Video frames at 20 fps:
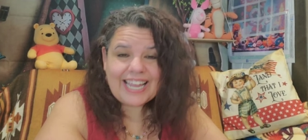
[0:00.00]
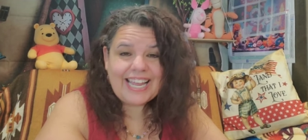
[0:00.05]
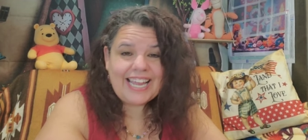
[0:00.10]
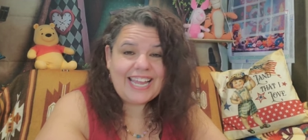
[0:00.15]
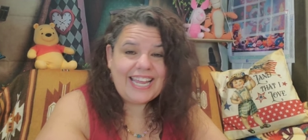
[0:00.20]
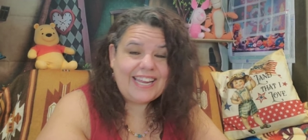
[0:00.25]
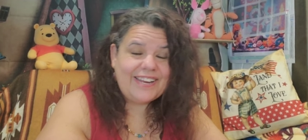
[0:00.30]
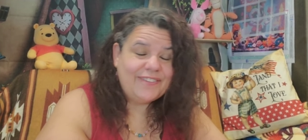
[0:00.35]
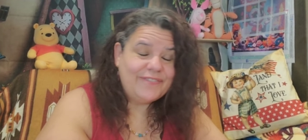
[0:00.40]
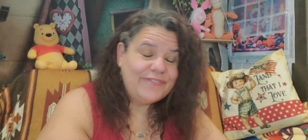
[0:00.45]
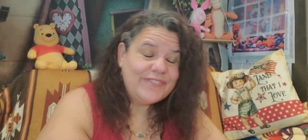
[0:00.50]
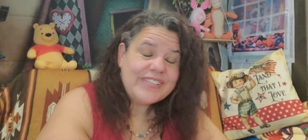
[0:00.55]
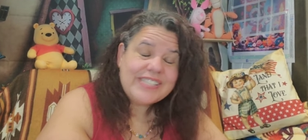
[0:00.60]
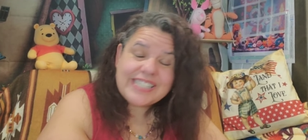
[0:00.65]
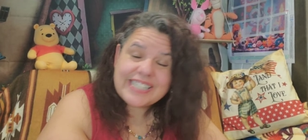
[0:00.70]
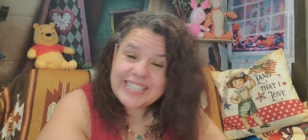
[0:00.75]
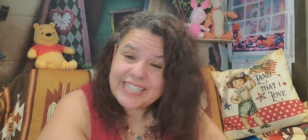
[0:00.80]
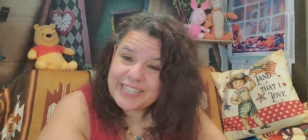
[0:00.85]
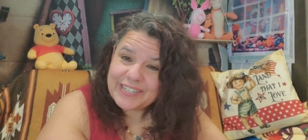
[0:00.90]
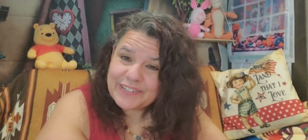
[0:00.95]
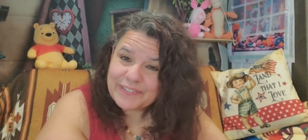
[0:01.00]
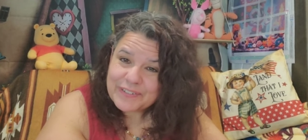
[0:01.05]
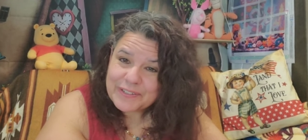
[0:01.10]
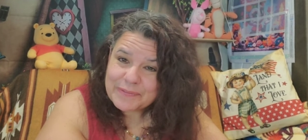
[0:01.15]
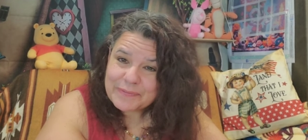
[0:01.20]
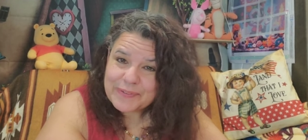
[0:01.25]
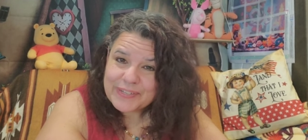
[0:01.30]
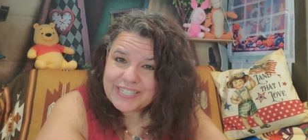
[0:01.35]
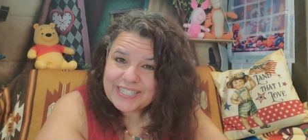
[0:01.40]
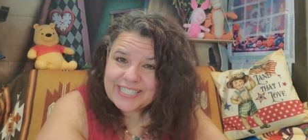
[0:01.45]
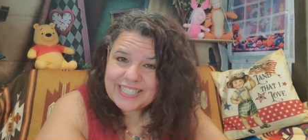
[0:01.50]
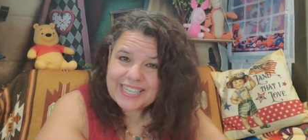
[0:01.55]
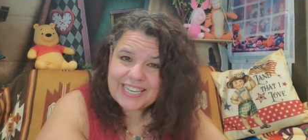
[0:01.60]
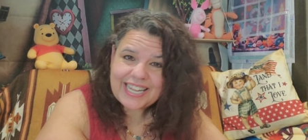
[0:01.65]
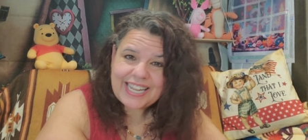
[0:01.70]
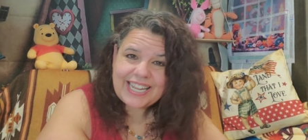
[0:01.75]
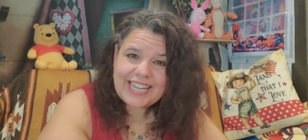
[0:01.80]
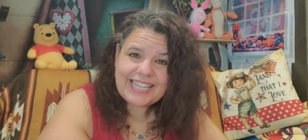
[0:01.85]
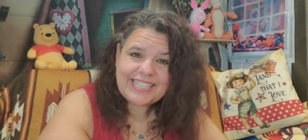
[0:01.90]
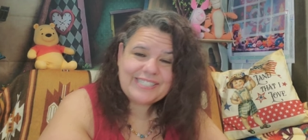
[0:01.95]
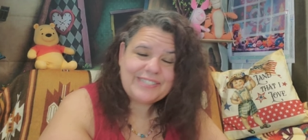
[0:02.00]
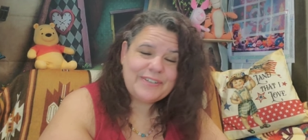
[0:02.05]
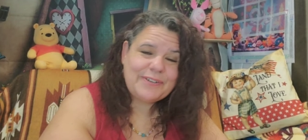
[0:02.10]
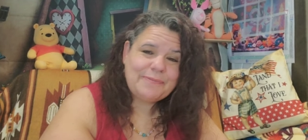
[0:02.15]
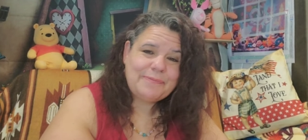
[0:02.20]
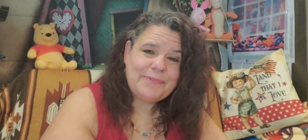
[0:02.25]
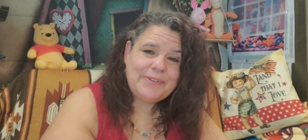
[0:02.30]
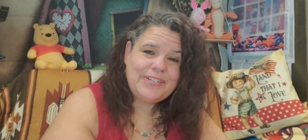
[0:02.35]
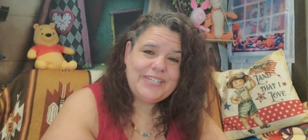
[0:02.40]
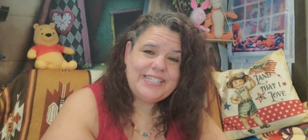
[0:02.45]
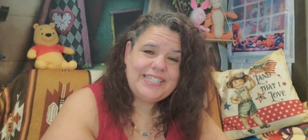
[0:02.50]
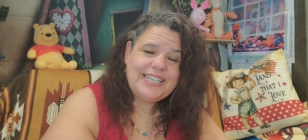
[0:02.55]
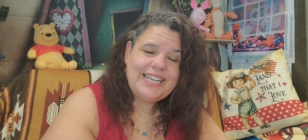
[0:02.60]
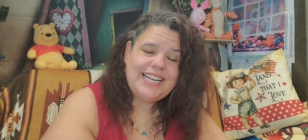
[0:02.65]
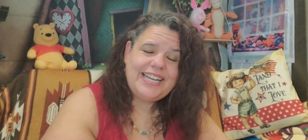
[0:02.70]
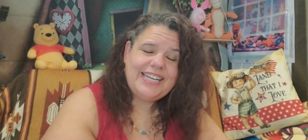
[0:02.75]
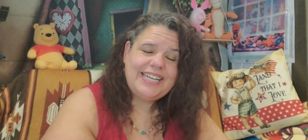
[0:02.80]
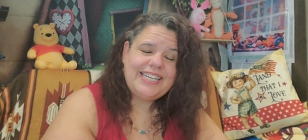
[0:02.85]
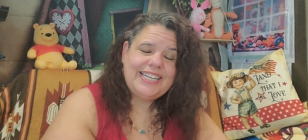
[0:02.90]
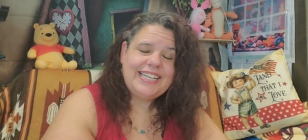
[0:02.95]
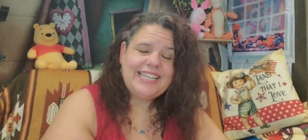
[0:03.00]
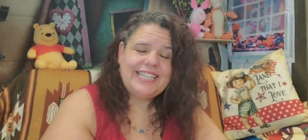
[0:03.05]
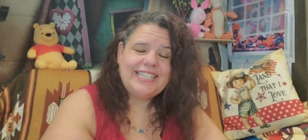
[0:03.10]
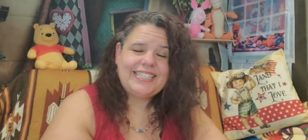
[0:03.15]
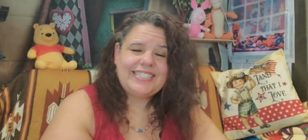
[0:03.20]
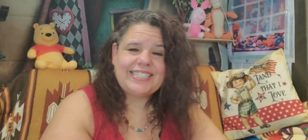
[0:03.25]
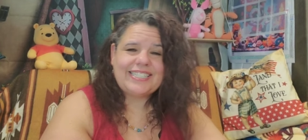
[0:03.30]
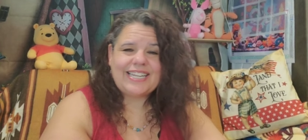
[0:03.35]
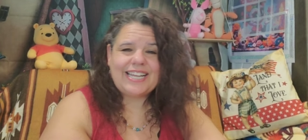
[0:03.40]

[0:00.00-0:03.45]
and visiting with me today. I so appreciate it.